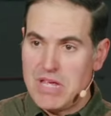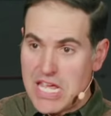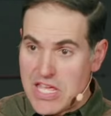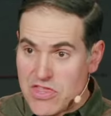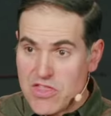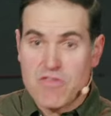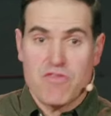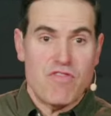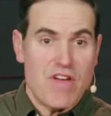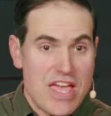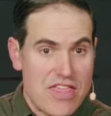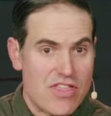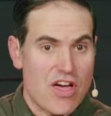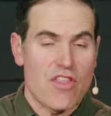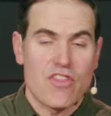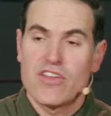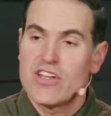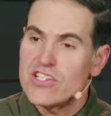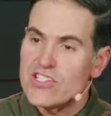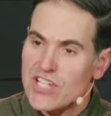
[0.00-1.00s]
in the faith,
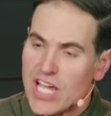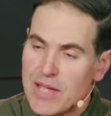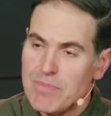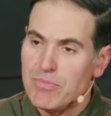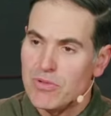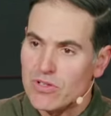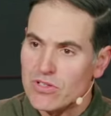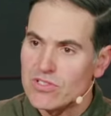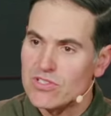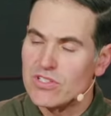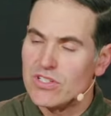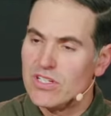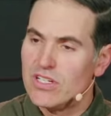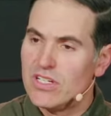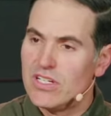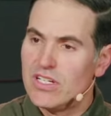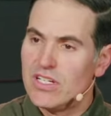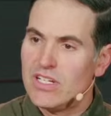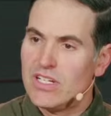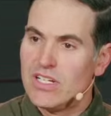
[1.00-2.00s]
other disciples,
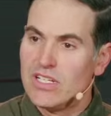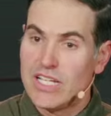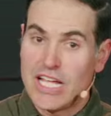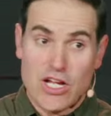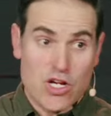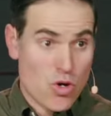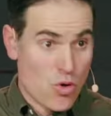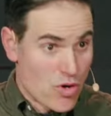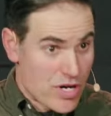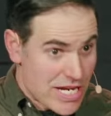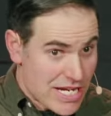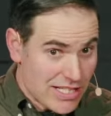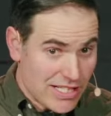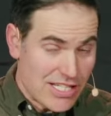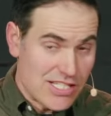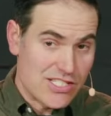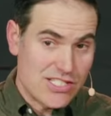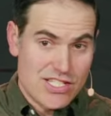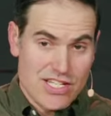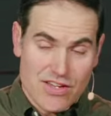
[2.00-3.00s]
like
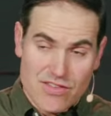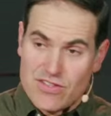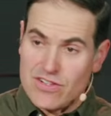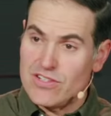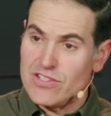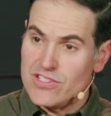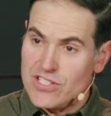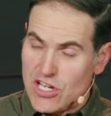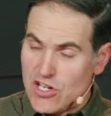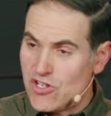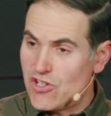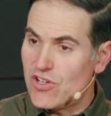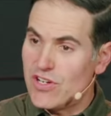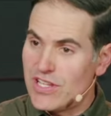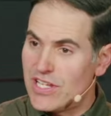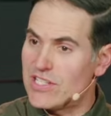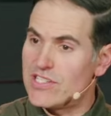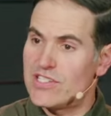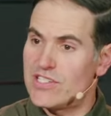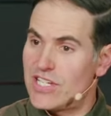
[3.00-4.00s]
Cornelius, the other
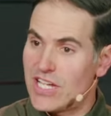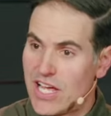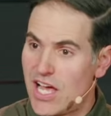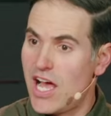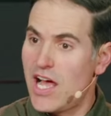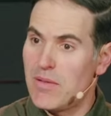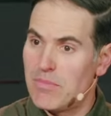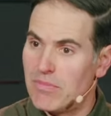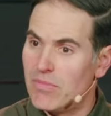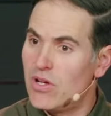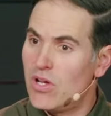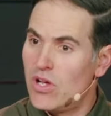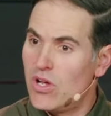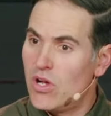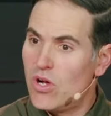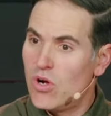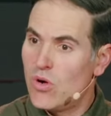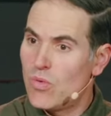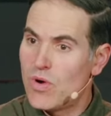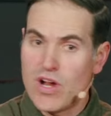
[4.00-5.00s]
centurion that's to come,
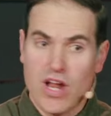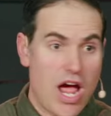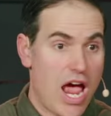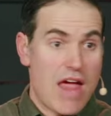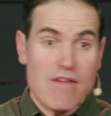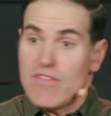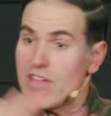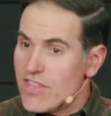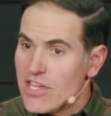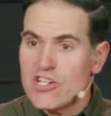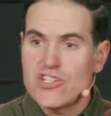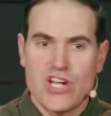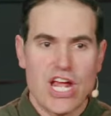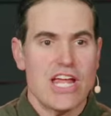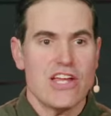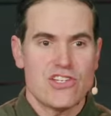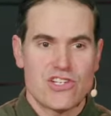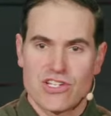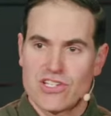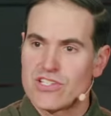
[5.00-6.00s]
where everything
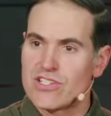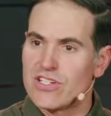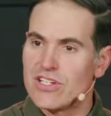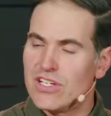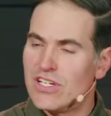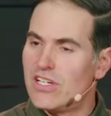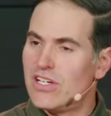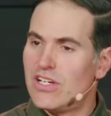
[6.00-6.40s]
changes,